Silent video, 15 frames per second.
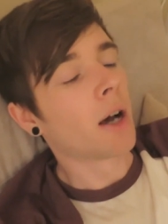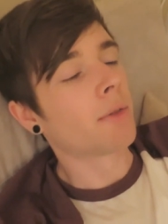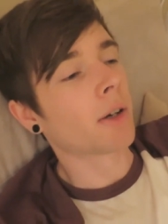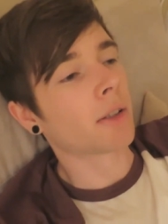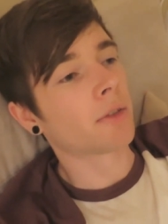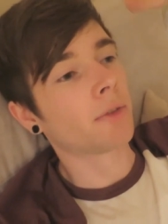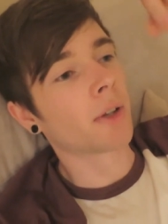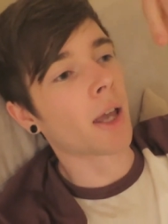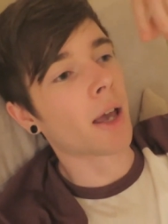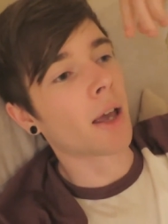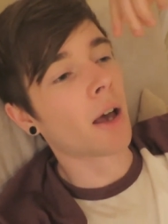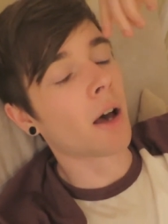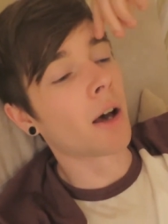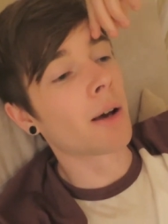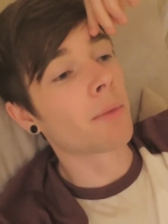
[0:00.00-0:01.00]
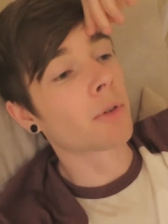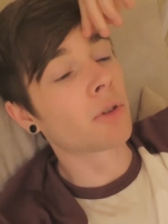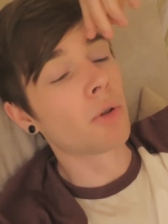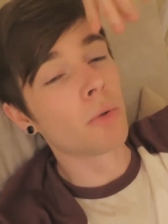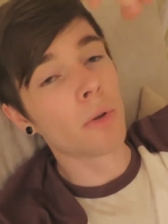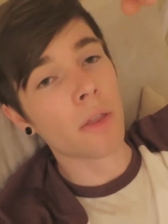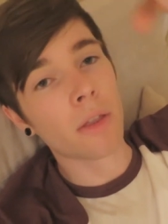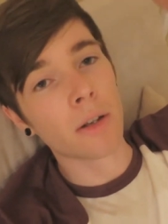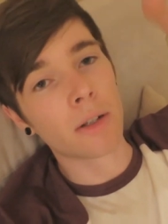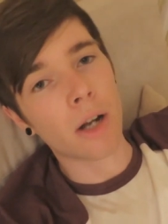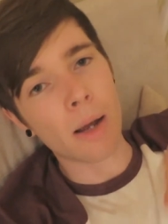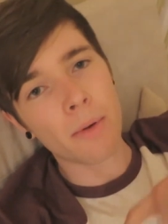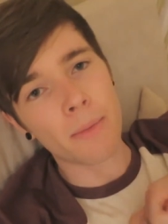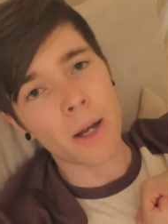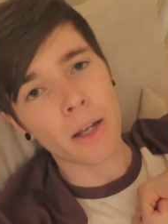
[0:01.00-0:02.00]
otherwise I forget, to the
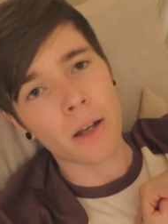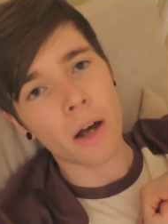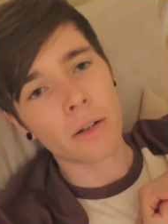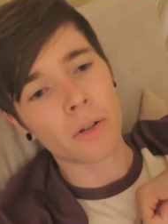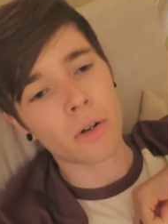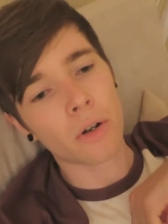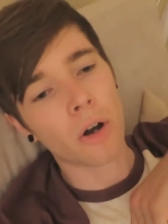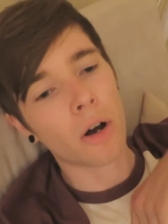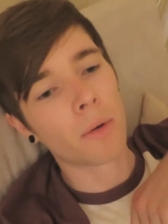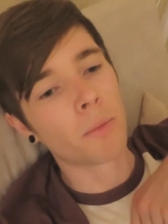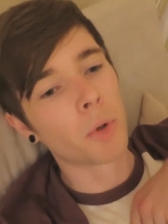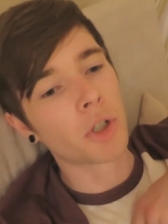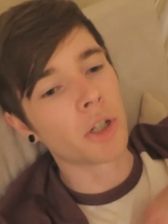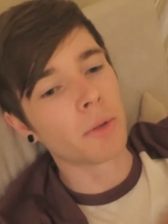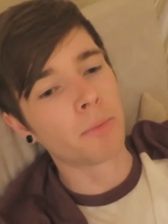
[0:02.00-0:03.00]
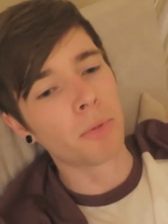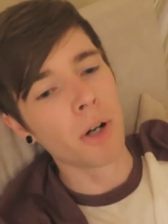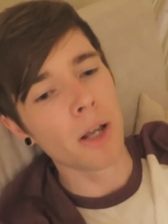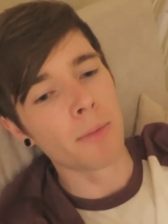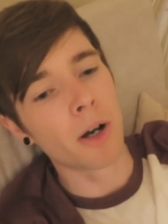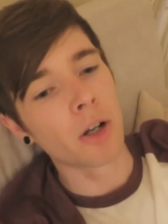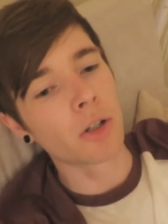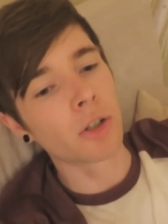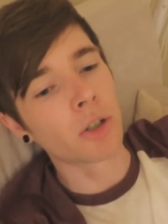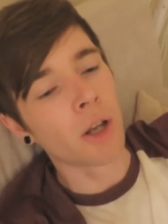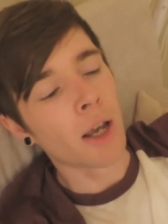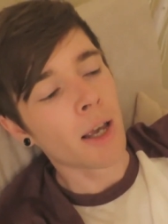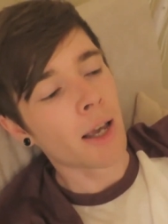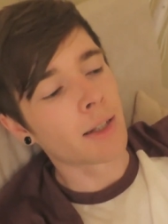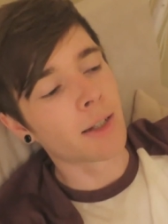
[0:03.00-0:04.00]
diamondminecart.com, which is pretty
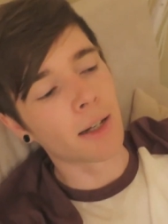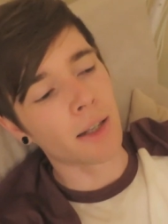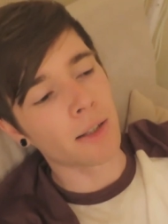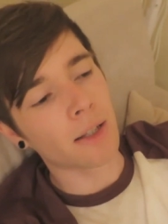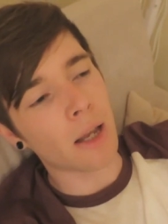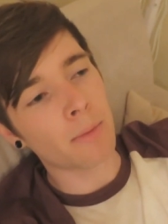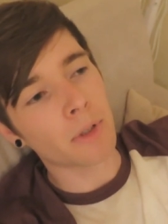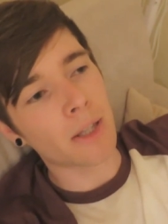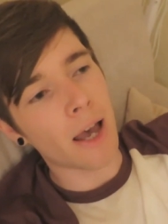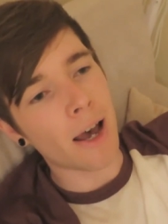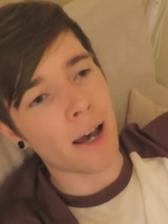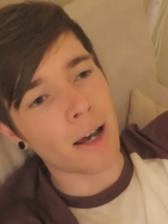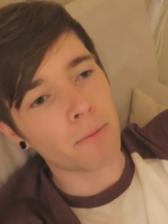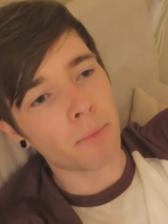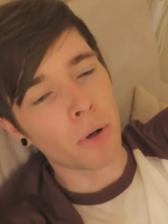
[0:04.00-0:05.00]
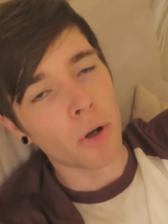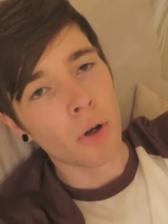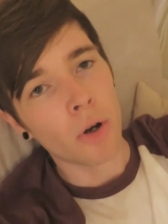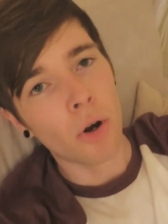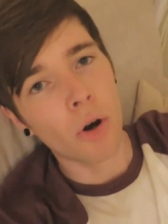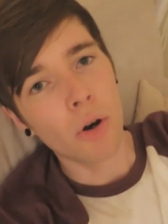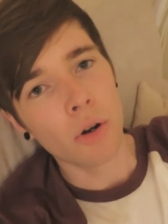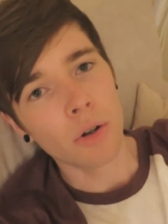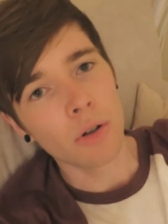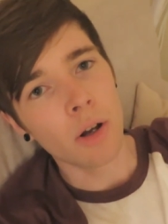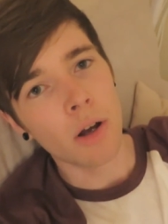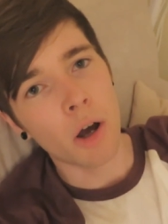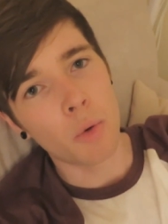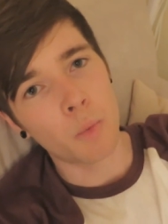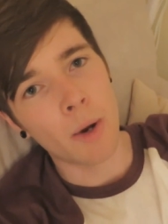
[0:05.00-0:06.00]
much exactly the same as the app, on
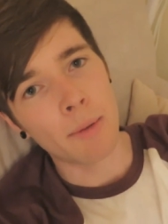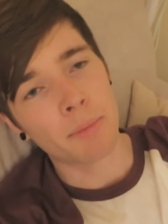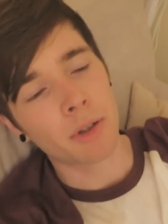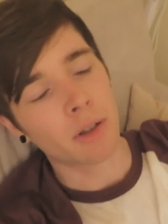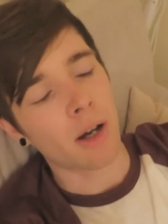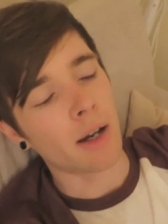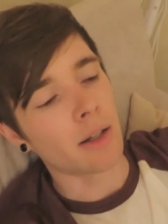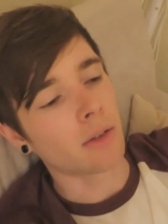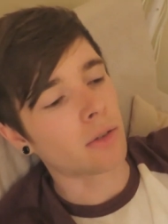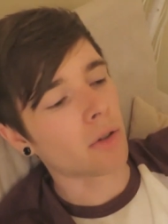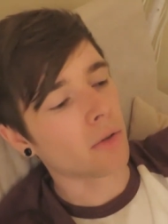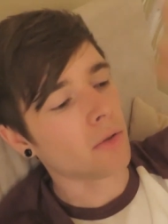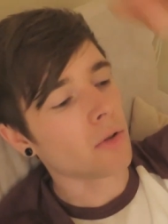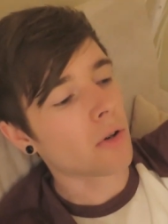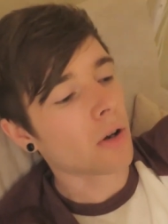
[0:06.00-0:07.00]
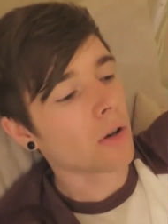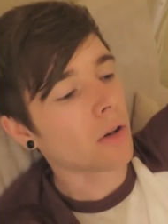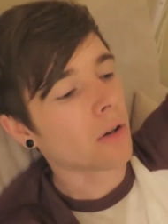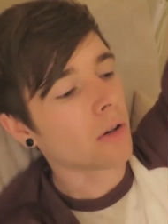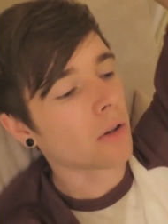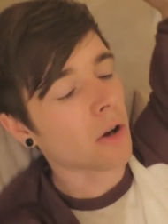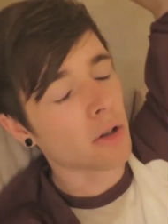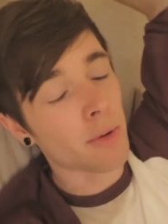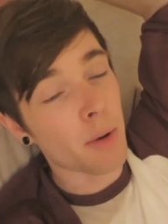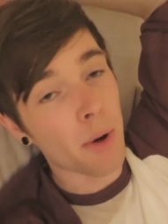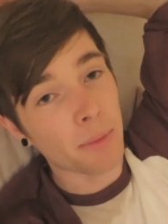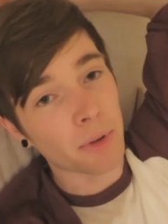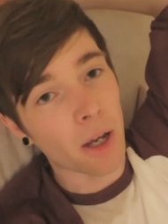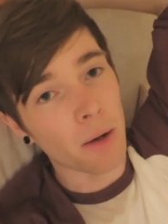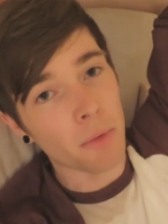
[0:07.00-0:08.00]
a website. So you can go to my
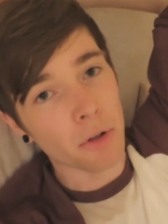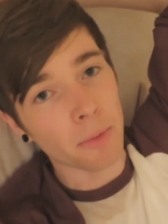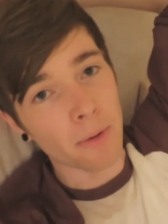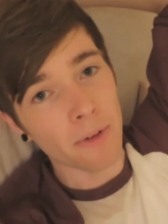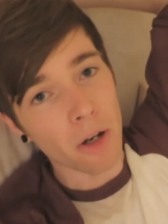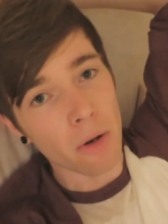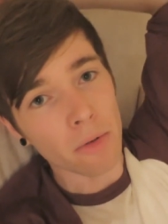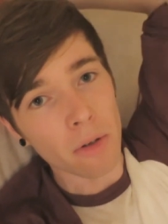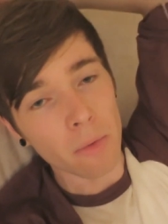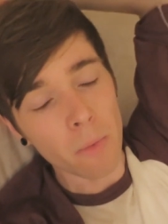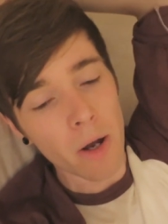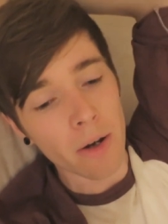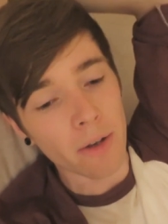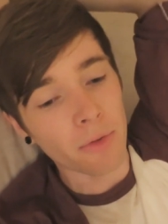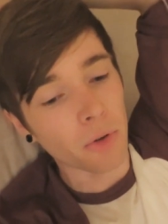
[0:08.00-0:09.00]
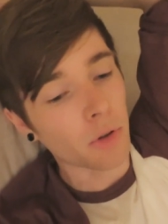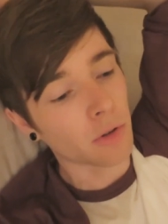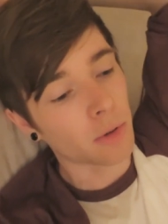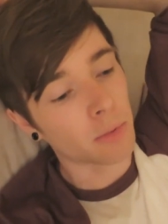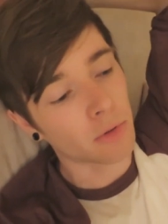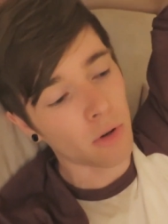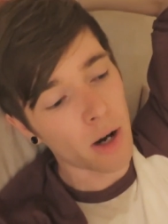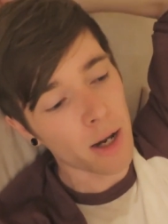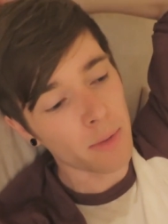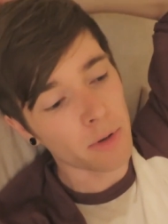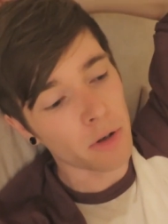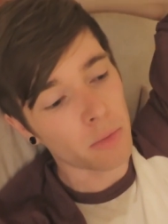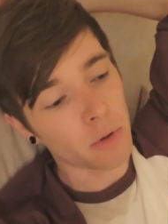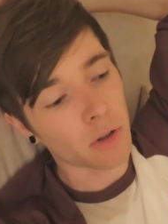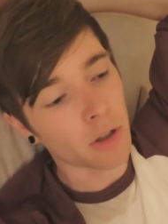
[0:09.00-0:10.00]
website and watch my videos as well. If you're not subscribed
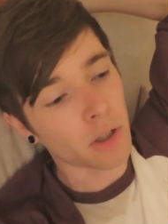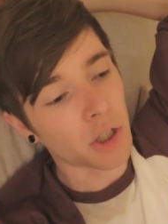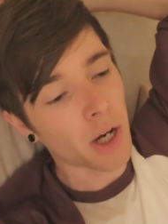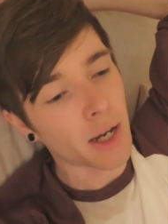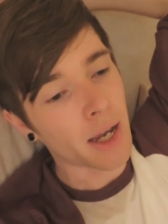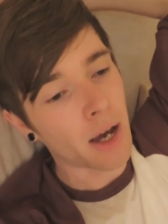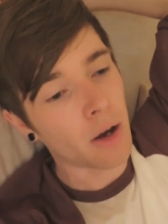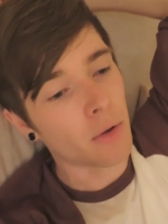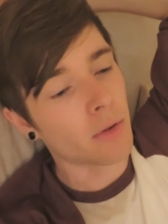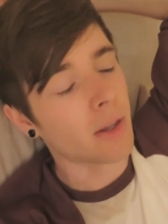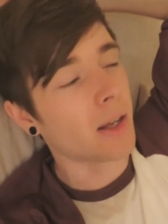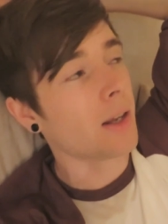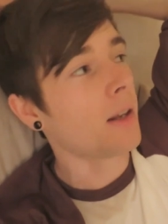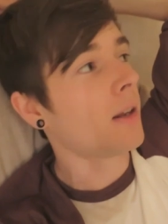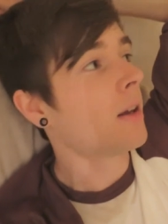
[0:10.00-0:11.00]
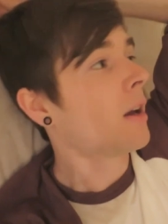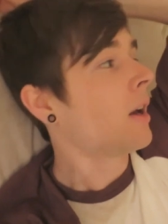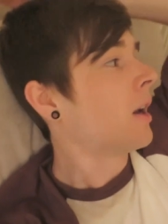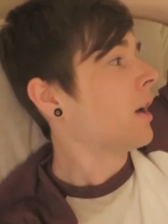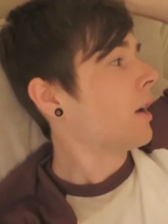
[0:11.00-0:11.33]
and you want to check out the